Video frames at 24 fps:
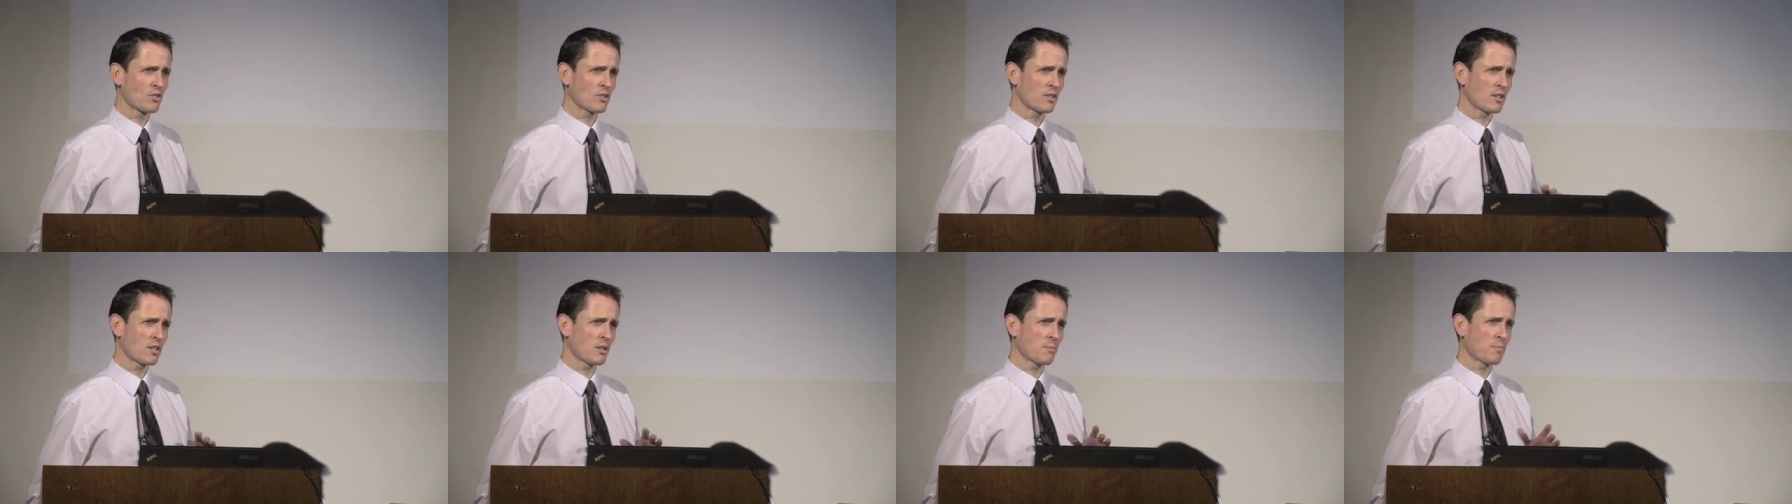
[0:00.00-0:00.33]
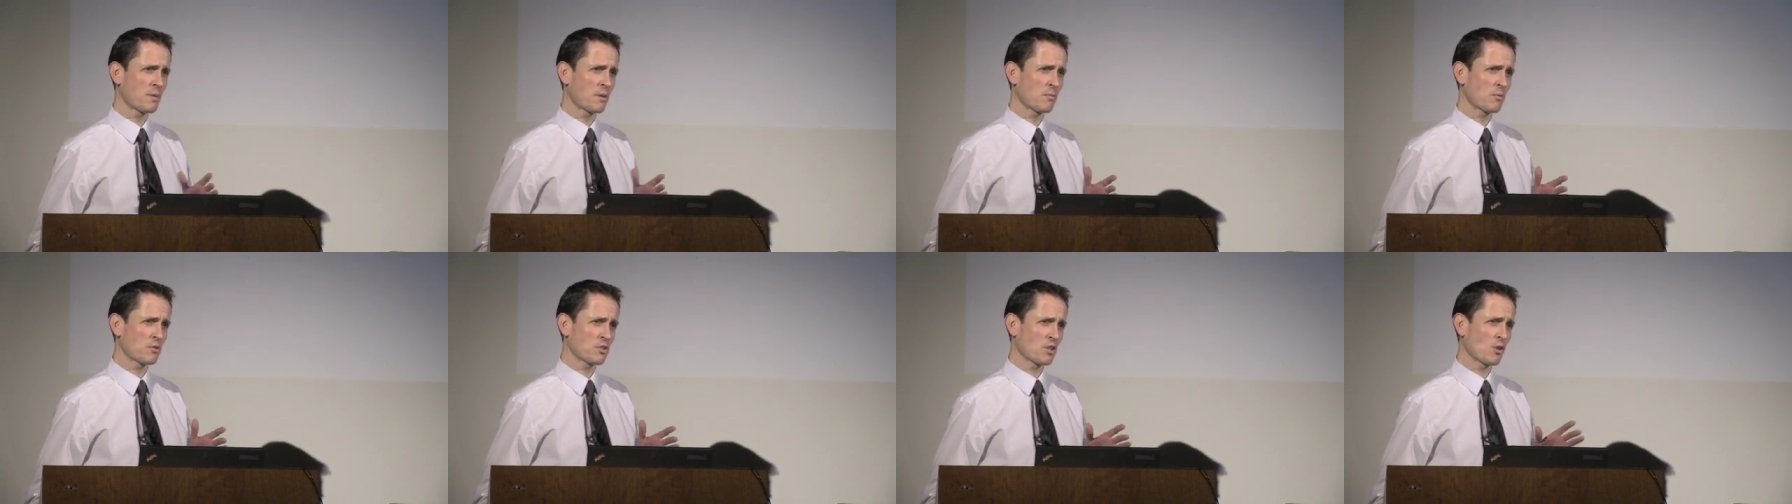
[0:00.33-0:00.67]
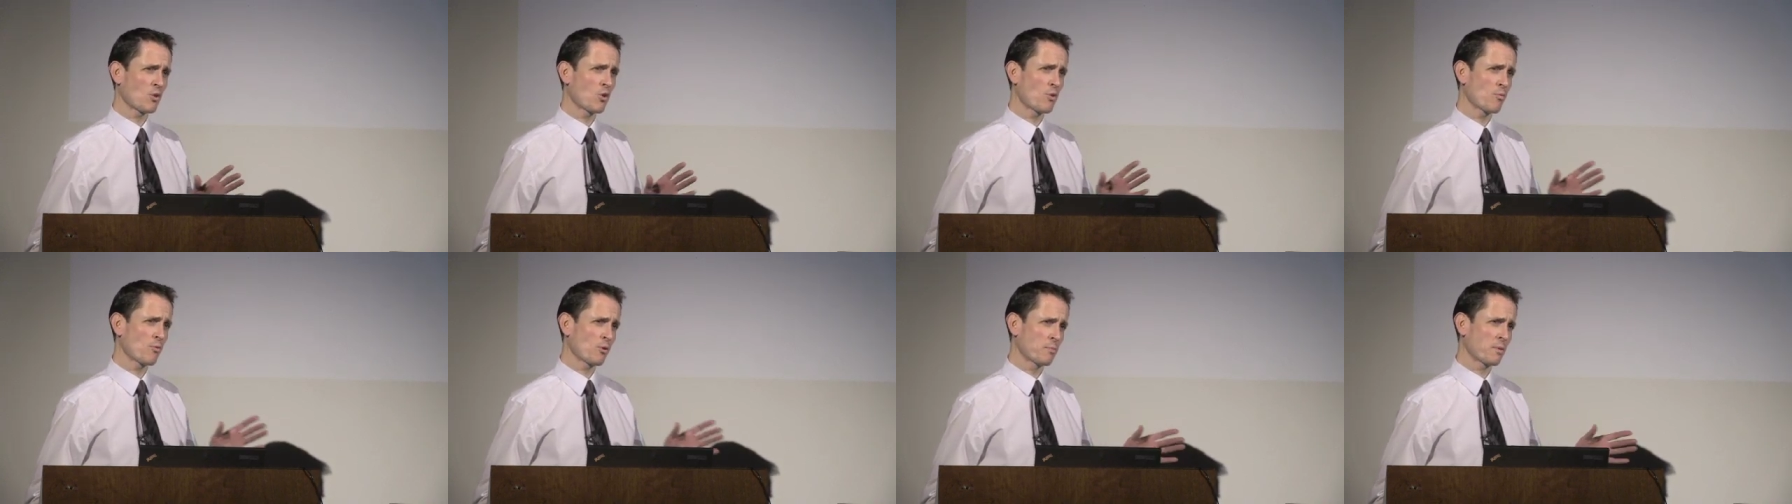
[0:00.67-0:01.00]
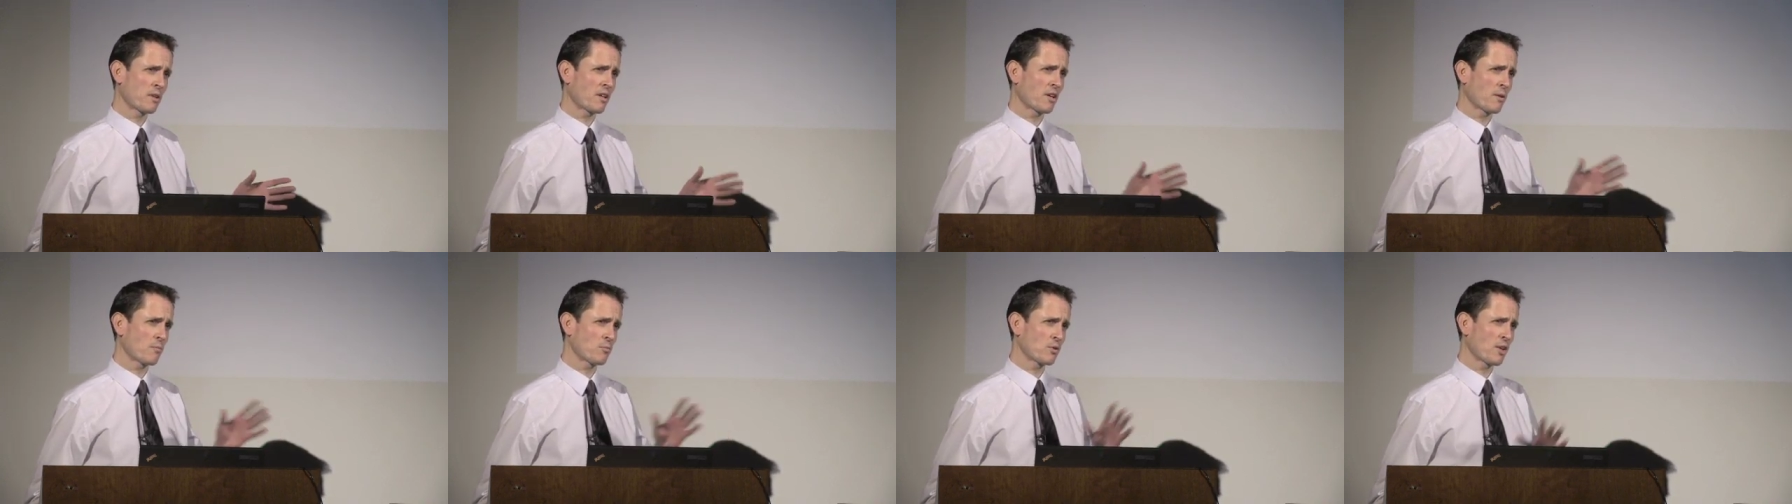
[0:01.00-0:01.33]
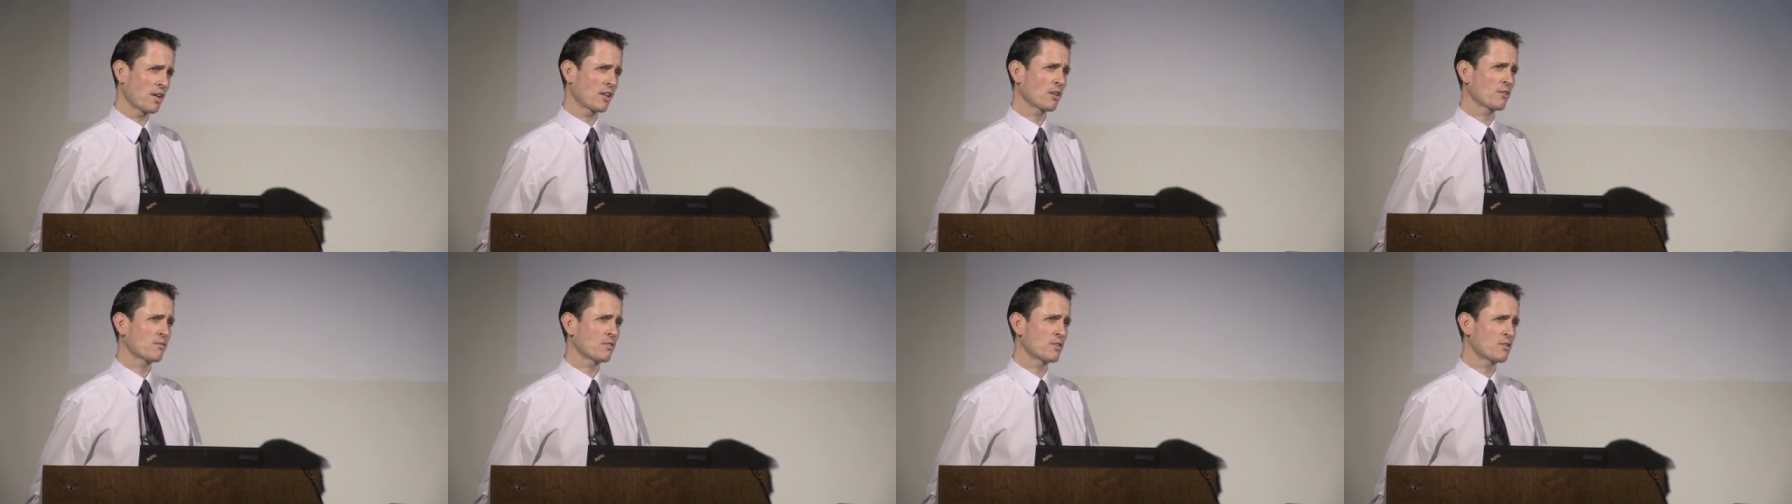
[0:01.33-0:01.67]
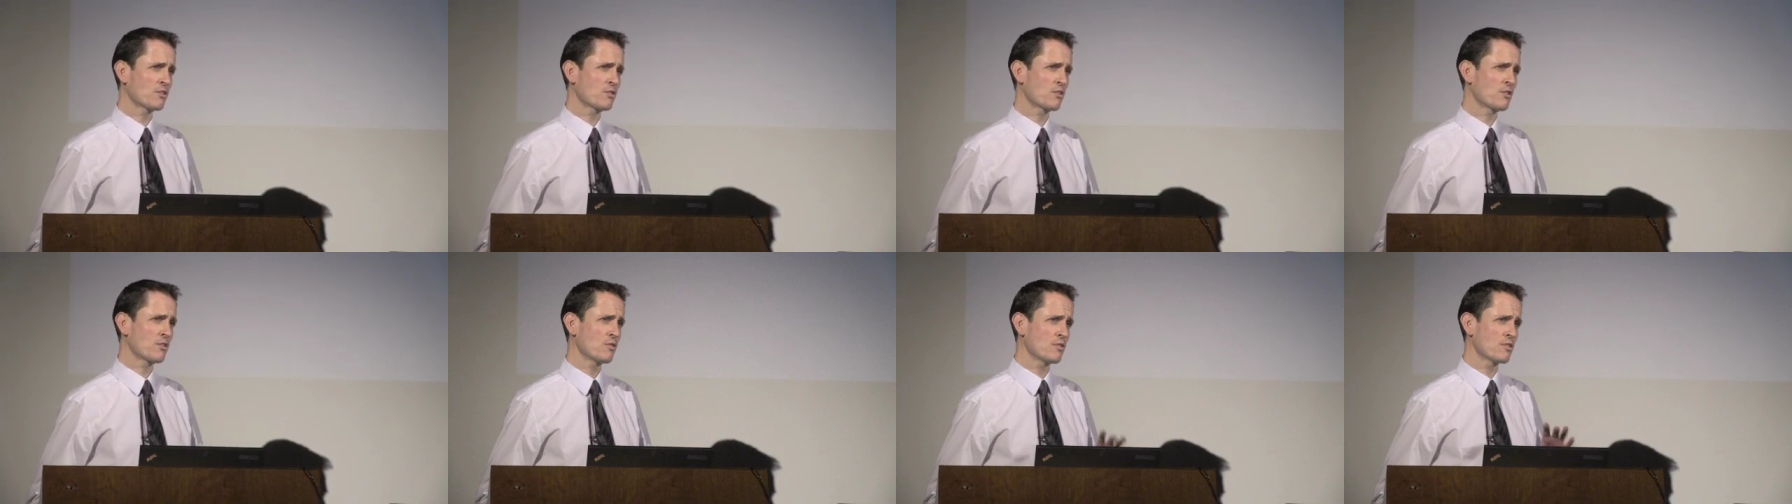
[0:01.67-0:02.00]
really the bit which I hope will become relevant
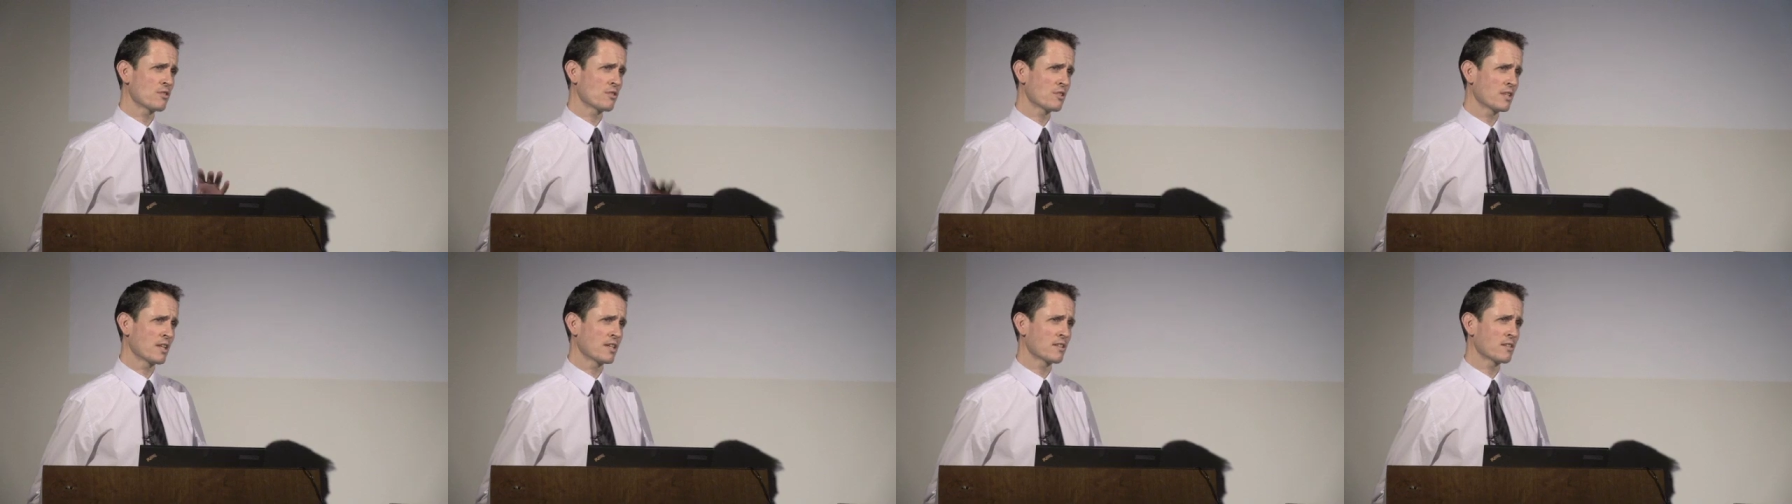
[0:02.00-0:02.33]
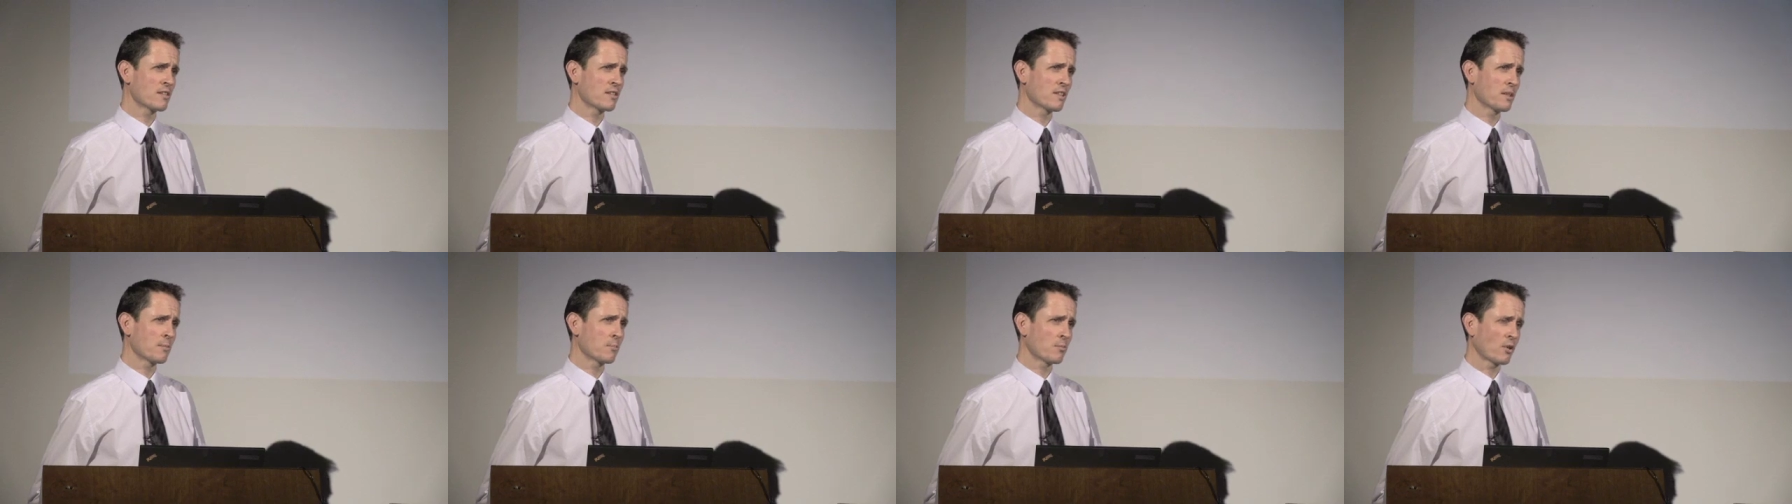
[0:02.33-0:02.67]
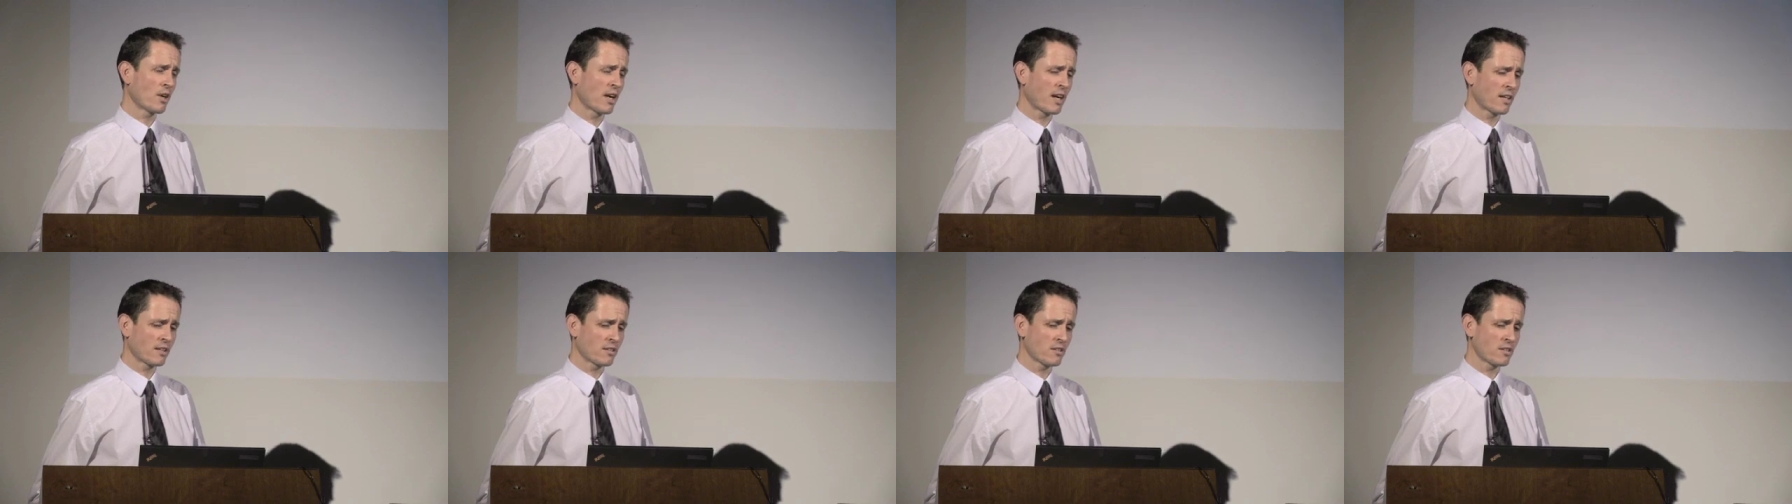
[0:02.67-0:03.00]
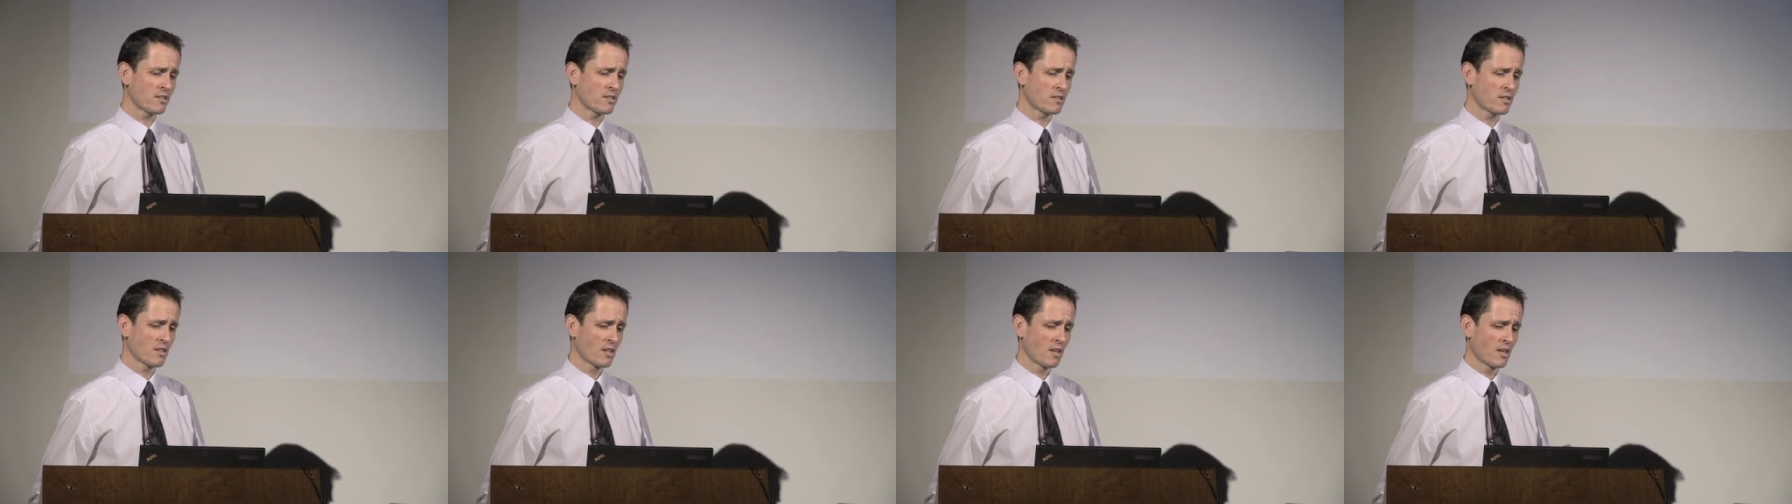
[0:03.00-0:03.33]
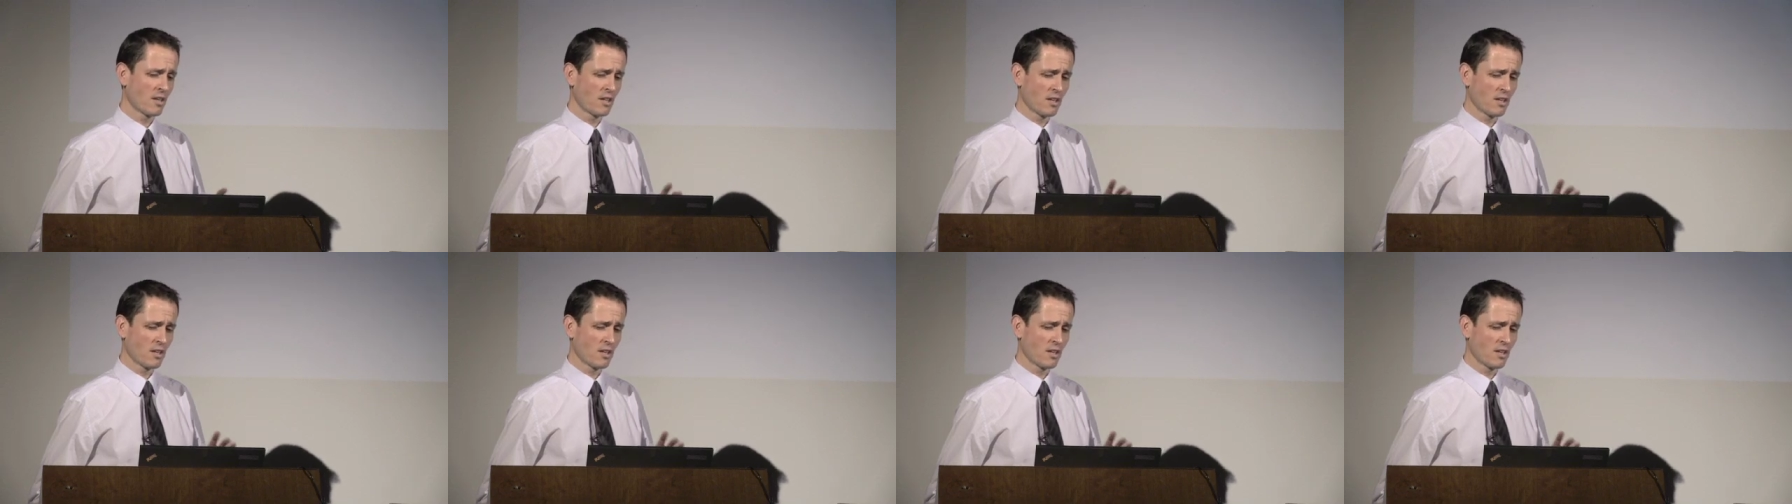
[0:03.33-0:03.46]
to you in your day-to-day practice.